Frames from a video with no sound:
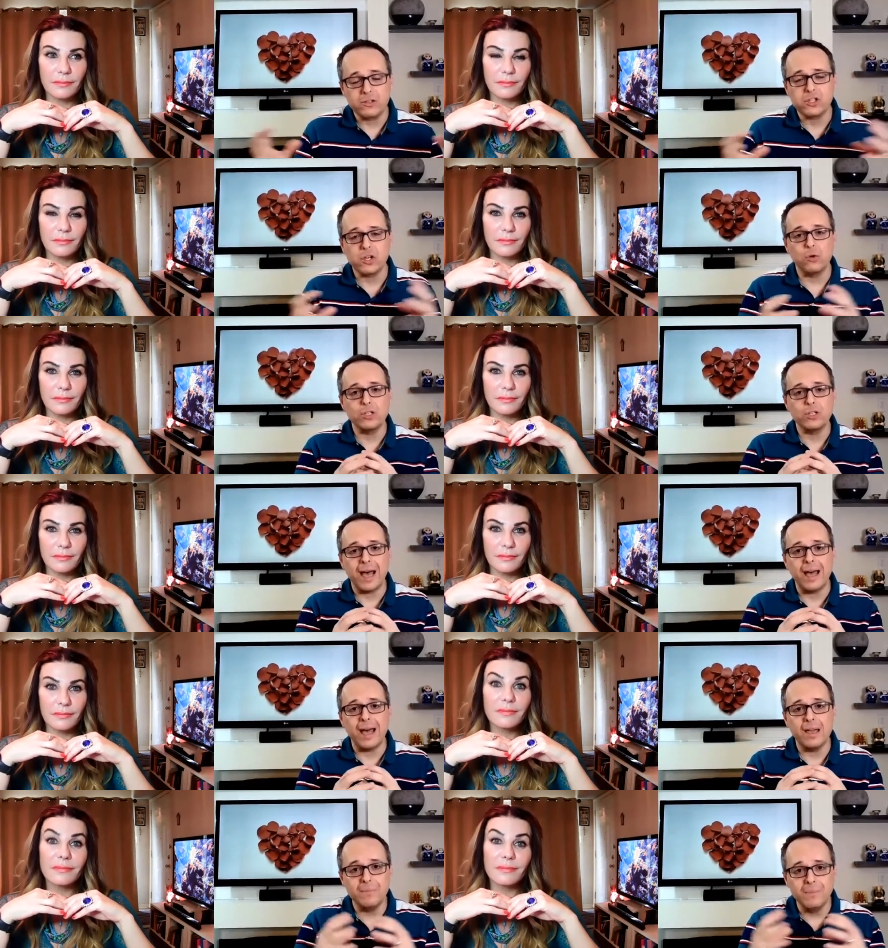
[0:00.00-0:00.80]
Speaker 1: So
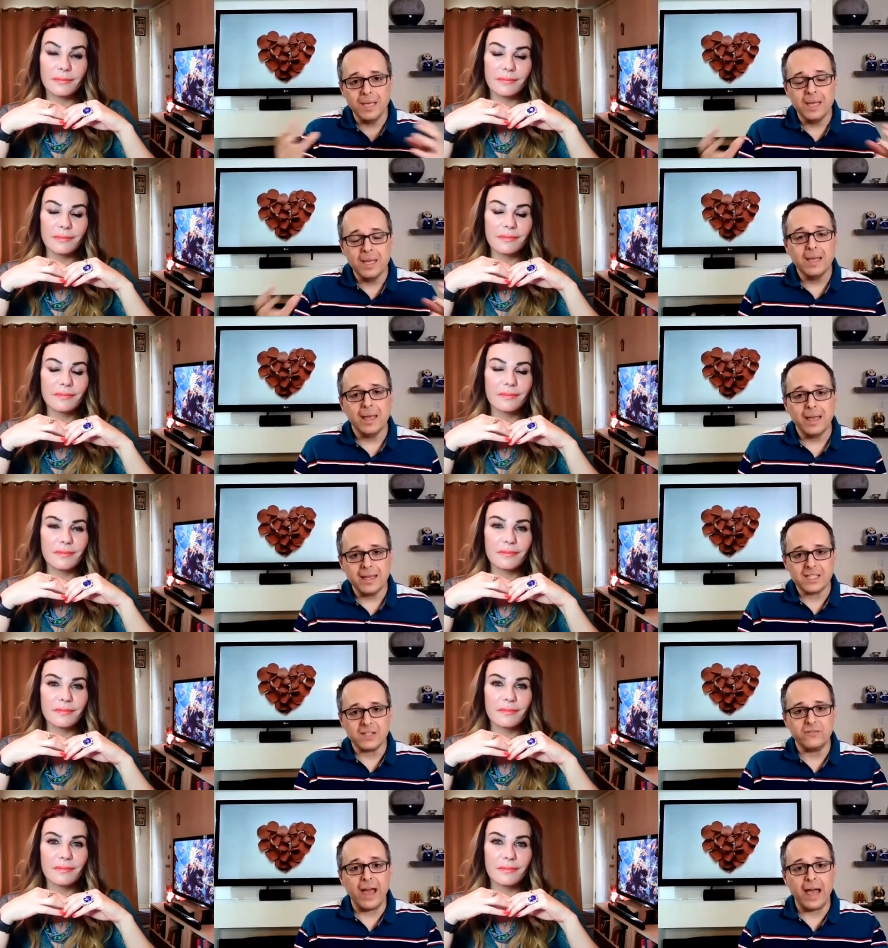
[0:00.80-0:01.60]
time
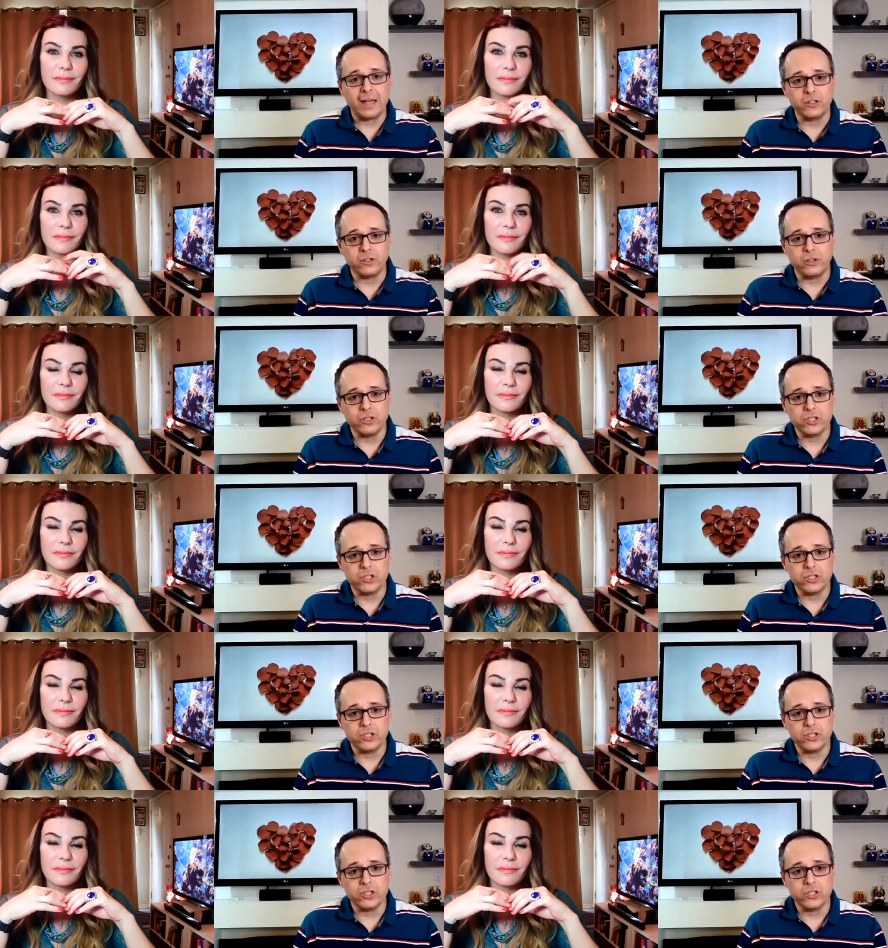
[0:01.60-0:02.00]
is a factor.